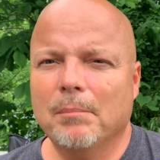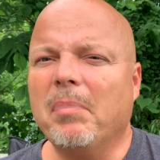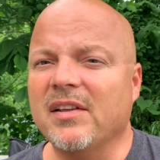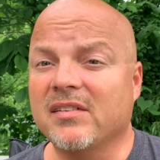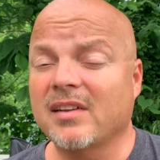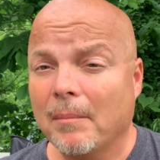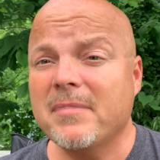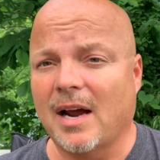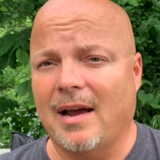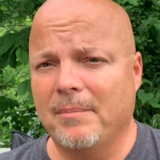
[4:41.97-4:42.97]
but
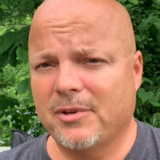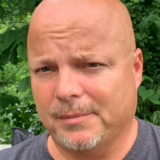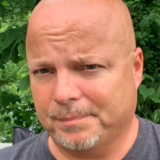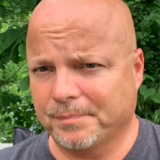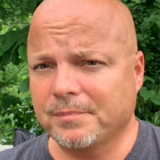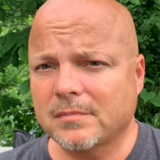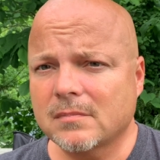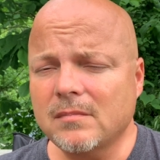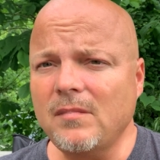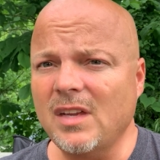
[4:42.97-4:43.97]
sometimes
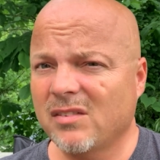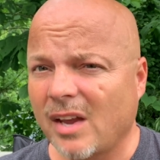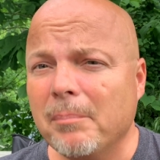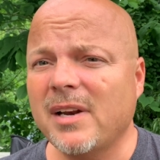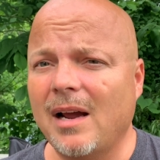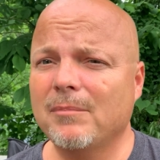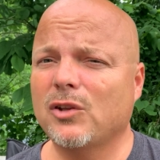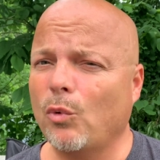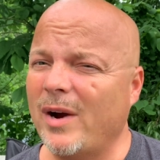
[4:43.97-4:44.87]
the